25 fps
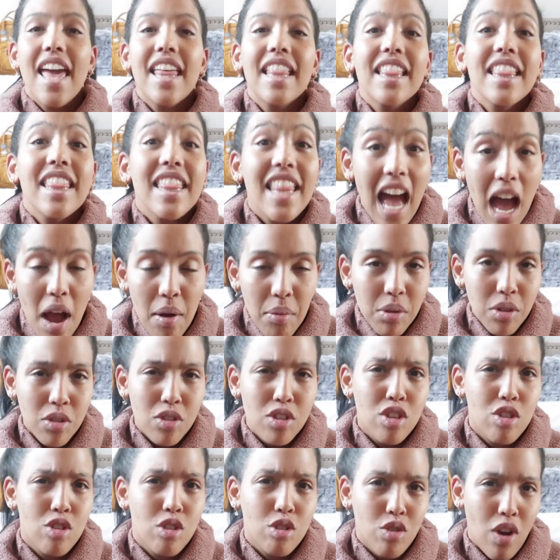and that will
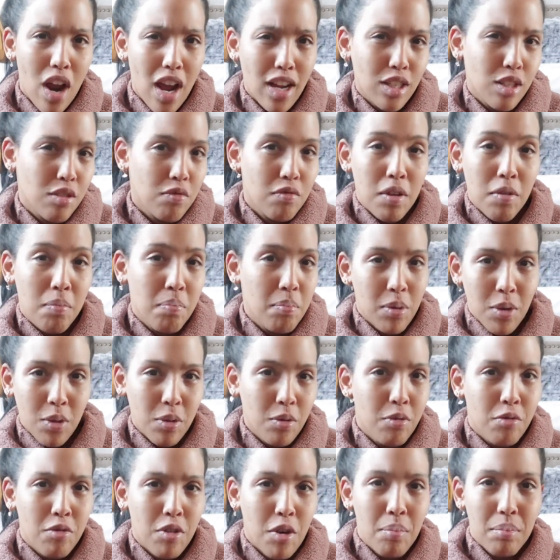distract
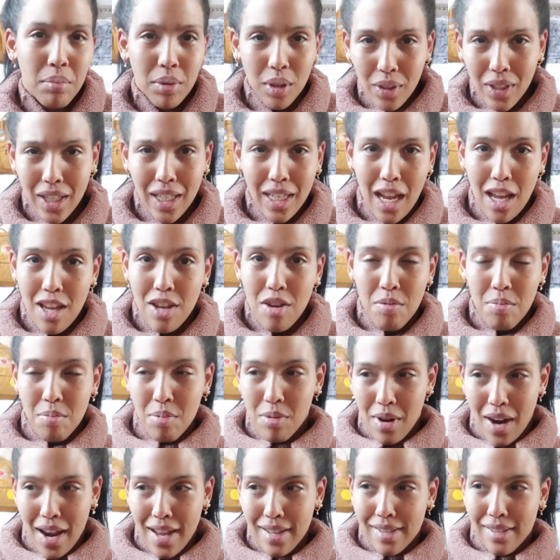people from looking at your
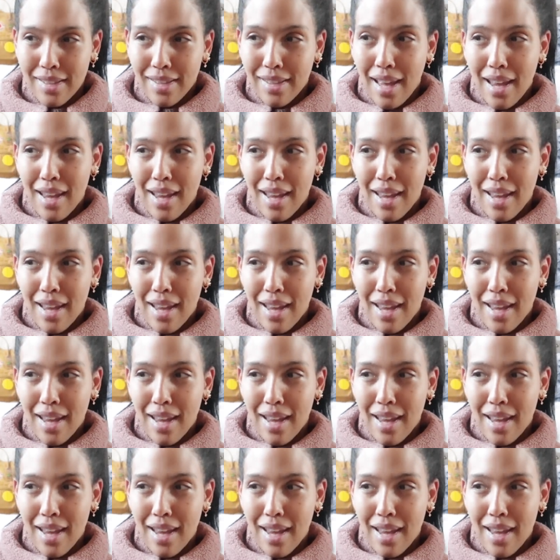breasts and